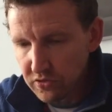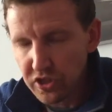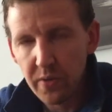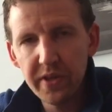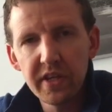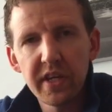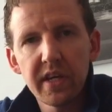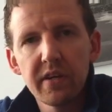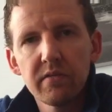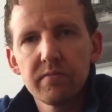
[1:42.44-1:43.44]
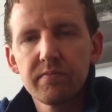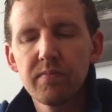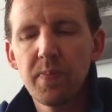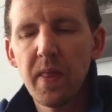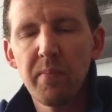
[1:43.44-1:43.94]
showing the
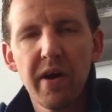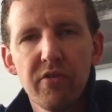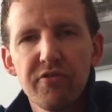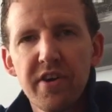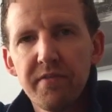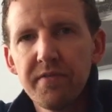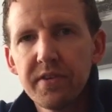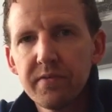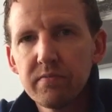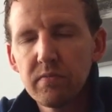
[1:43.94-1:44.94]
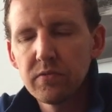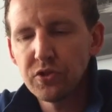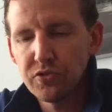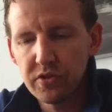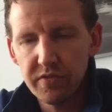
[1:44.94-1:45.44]
apparent drift
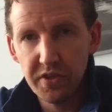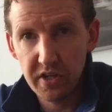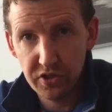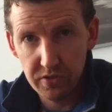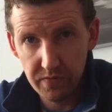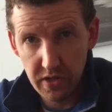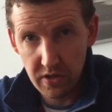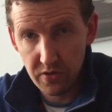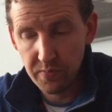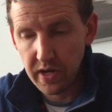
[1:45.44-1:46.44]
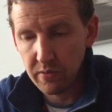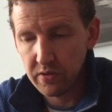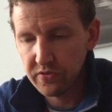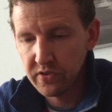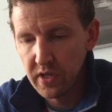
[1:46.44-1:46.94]
due to the rotation of the Earth below
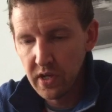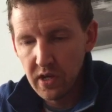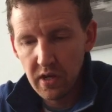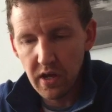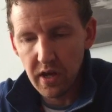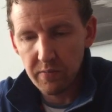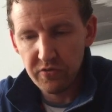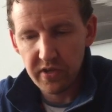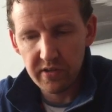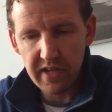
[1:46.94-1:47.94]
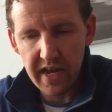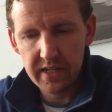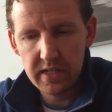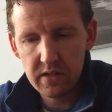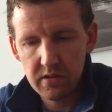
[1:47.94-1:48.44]
us um, to the
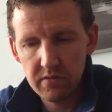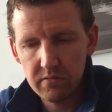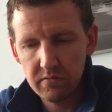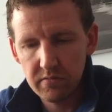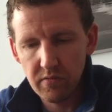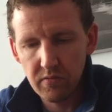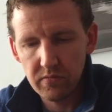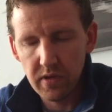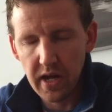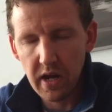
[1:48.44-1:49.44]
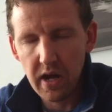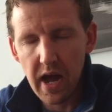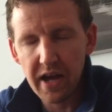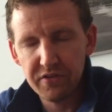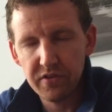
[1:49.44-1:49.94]
exact
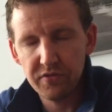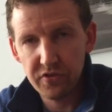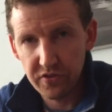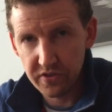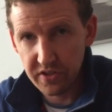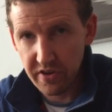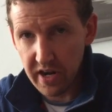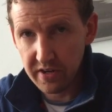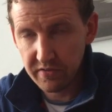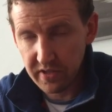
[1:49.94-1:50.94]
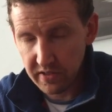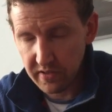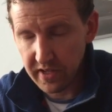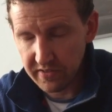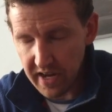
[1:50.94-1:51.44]
uh, to the,
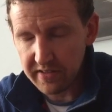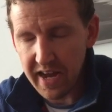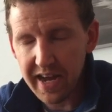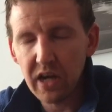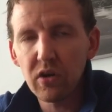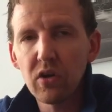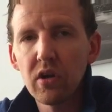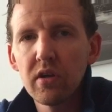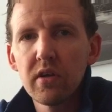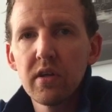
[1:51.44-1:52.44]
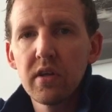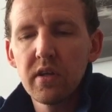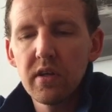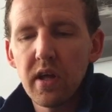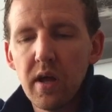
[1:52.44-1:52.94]
the, exact angle
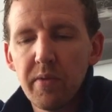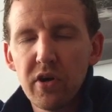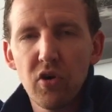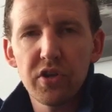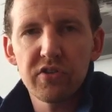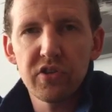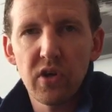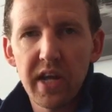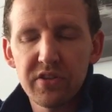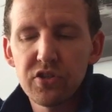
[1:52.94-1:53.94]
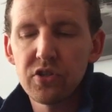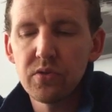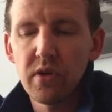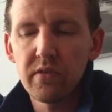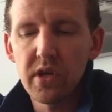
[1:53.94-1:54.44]
um, according to your
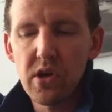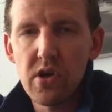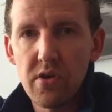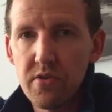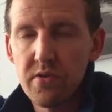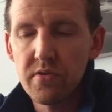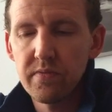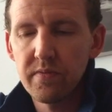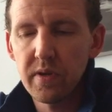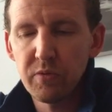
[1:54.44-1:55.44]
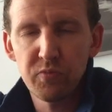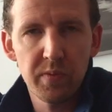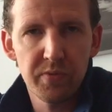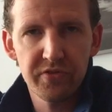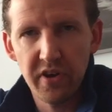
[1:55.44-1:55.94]
latitude on the Earth. it must
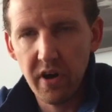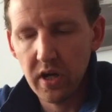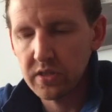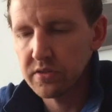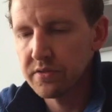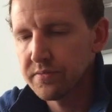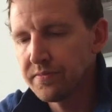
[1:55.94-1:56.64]
be precise